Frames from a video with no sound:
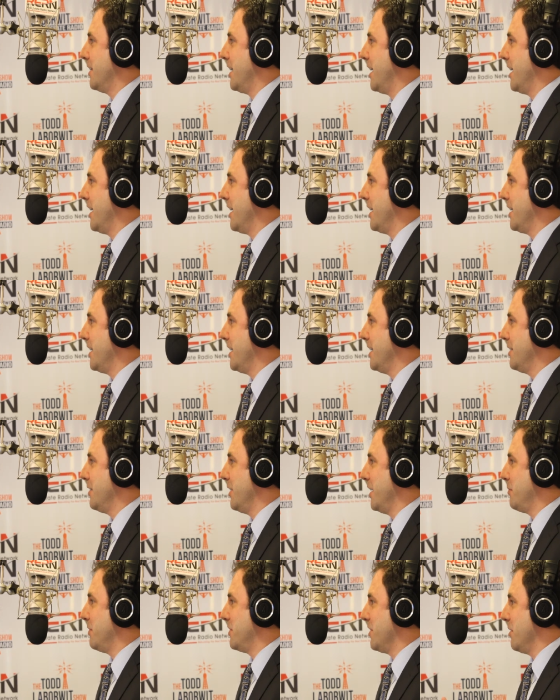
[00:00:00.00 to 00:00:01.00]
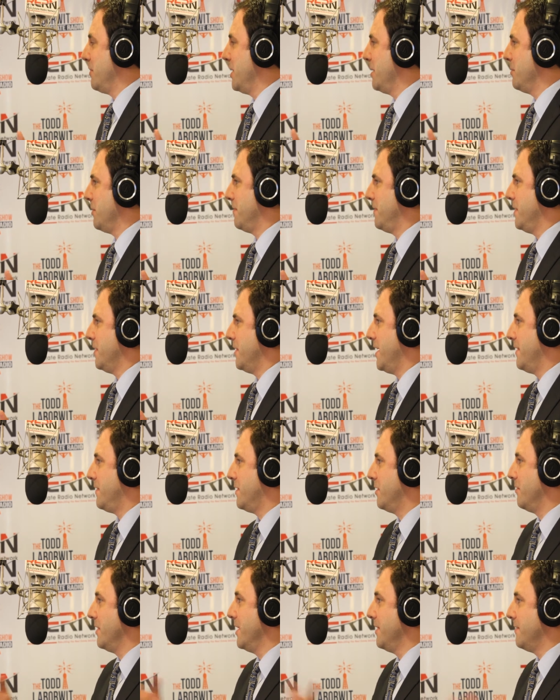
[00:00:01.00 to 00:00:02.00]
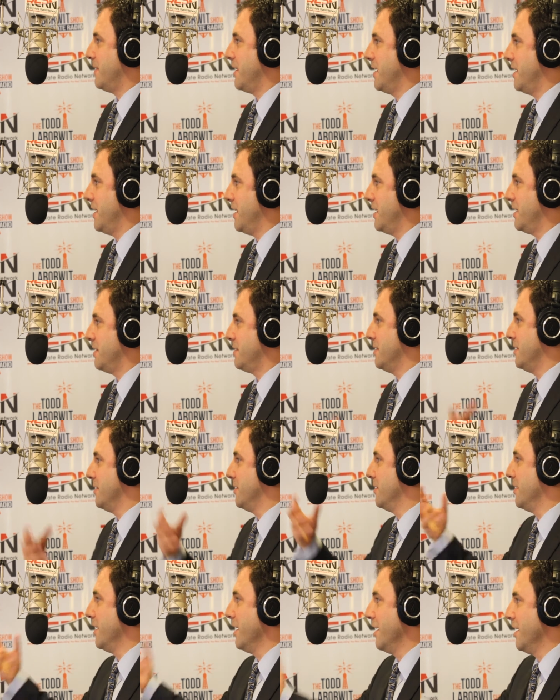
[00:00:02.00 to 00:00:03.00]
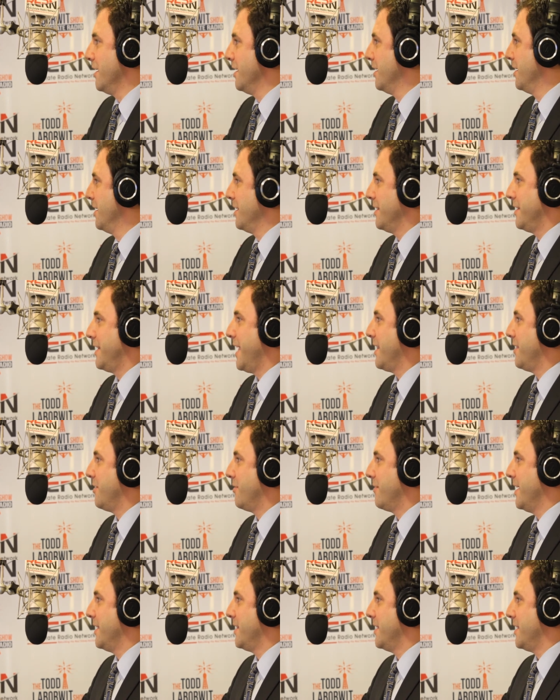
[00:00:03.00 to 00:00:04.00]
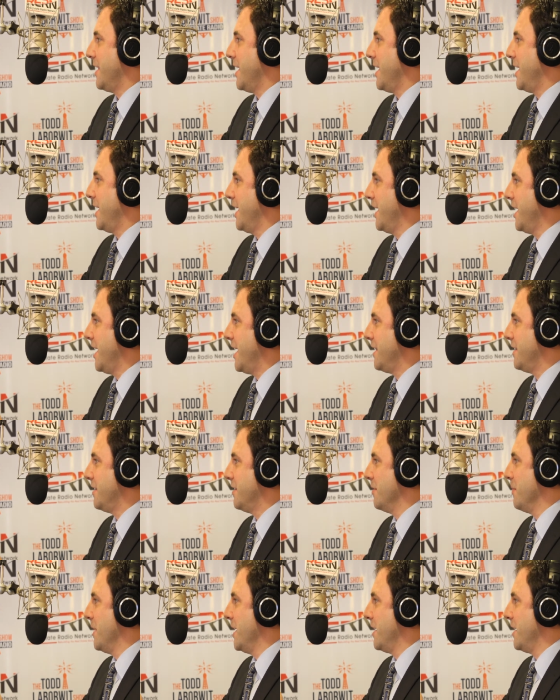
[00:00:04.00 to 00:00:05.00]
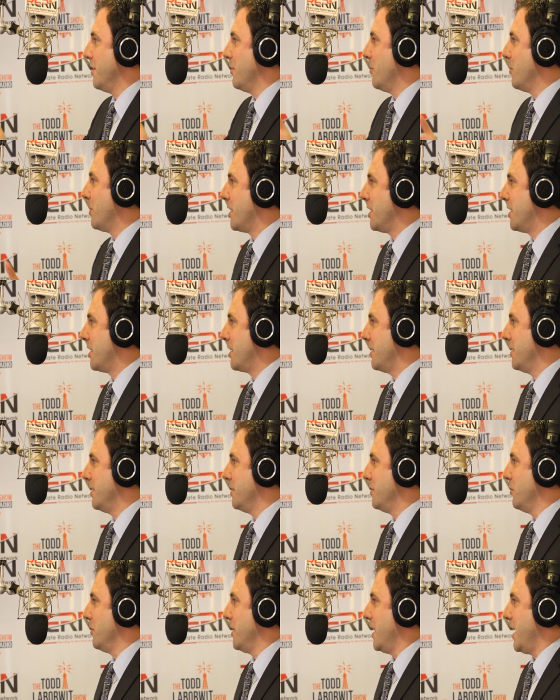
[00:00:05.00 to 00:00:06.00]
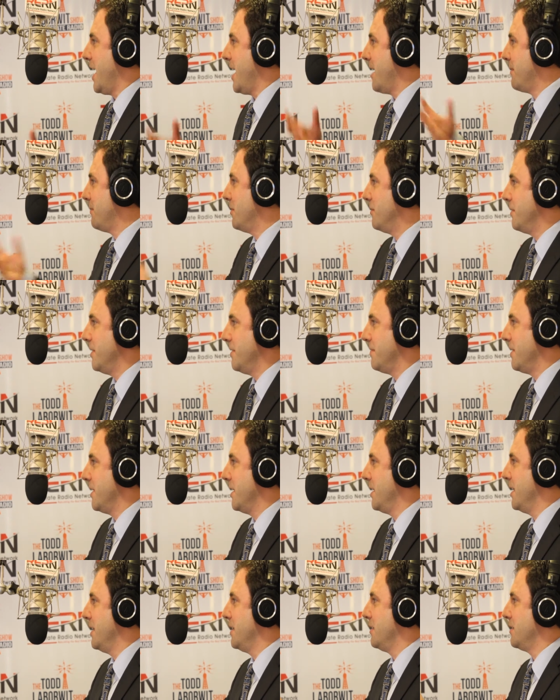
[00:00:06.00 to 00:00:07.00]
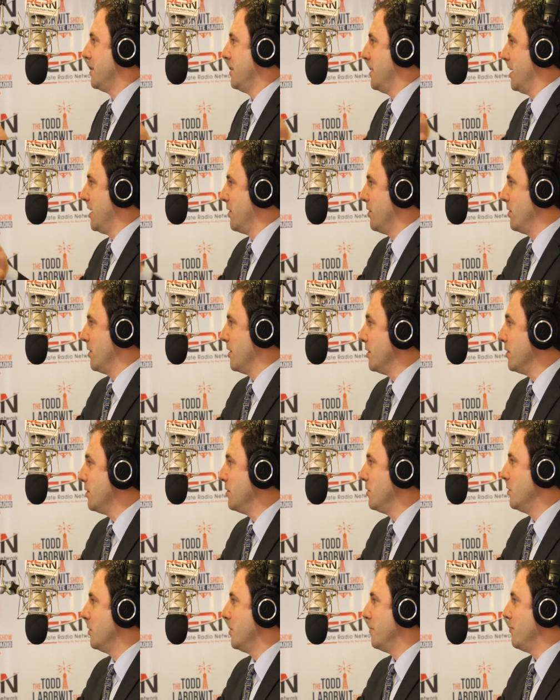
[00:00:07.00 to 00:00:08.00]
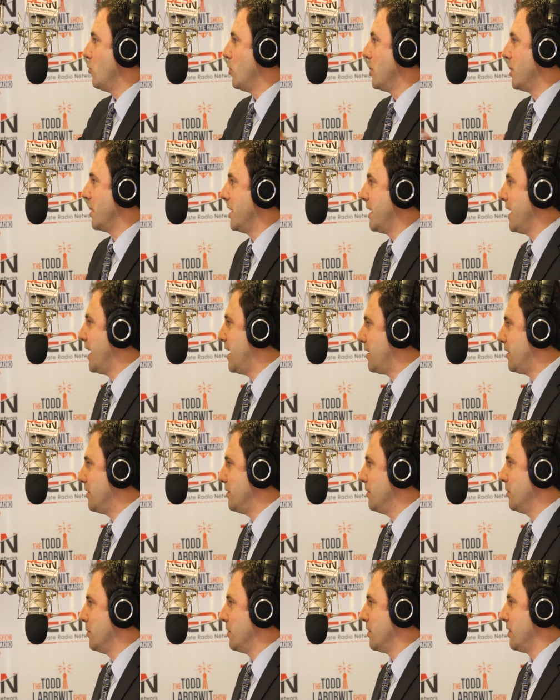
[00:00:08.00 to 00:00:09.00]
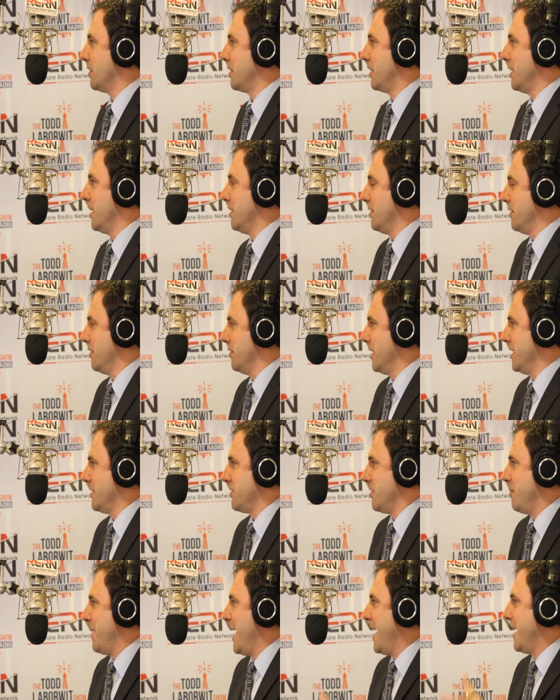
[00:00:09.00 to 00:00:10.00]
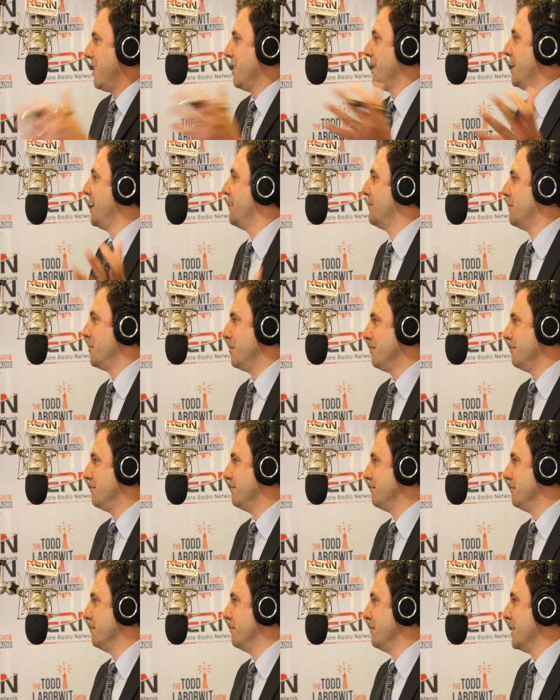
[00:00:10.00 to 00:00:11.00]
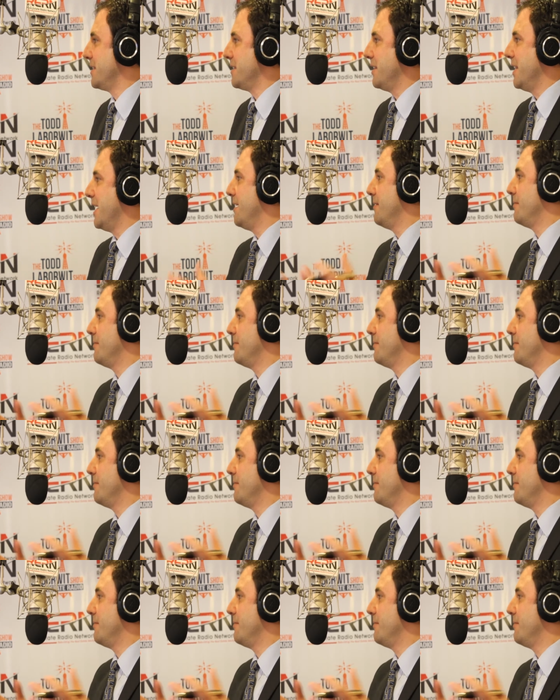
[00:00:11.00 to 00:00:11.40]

And I it, like some people feel they have to refinance and get the rate that they can get to make it work. Do they have to refinance? Can they go to you and work it out, or can is their bank going to give them misled